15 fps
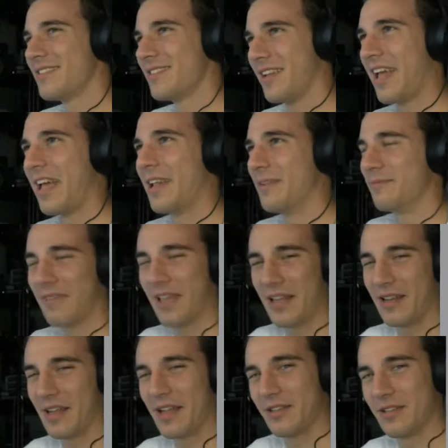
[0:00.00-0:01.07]
And
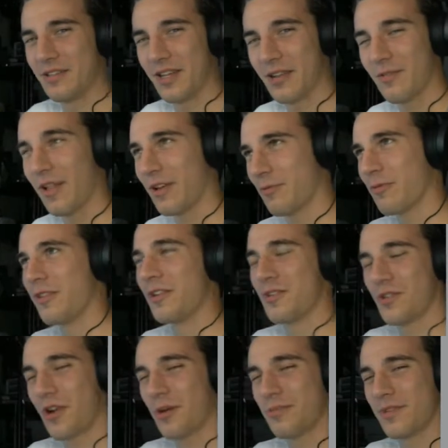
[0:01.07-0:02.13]
like really
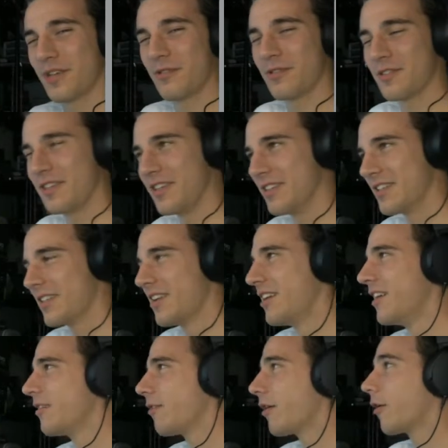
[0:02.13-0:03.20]
sharp cheddar cheese.
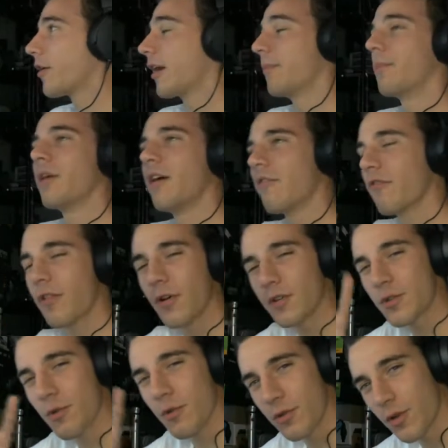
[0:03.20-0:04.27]
Okay, for those
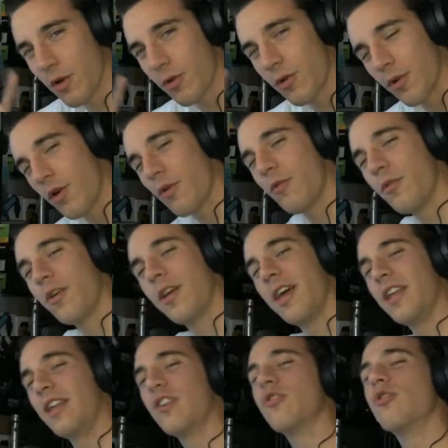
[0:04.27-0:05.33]
who don't know
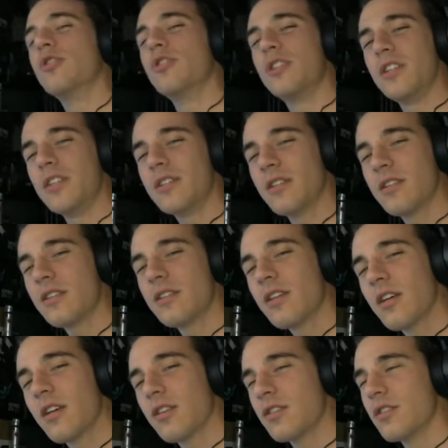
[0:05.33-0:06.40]
any good cheeses,
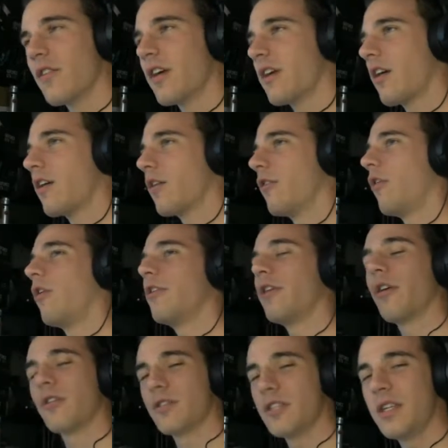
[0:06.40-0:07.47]
because I don't know, all
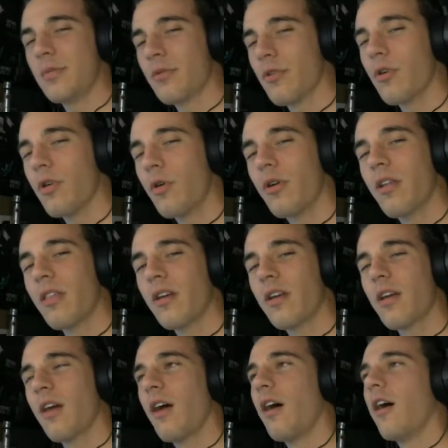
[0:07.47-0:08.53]
y'all are cheap or don't know anything,
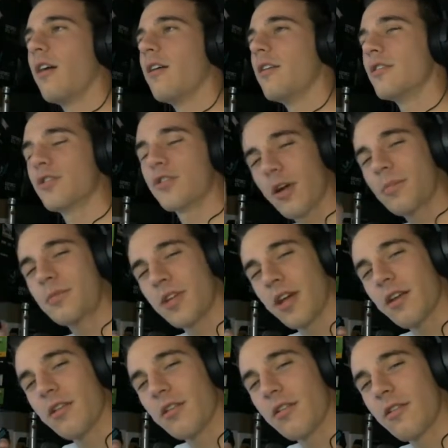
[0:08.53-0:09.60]
sharp
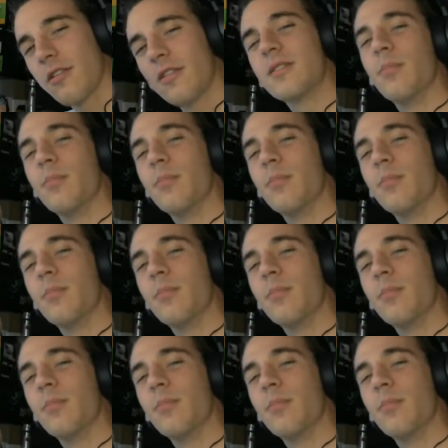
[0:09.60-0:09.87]
cheddar is the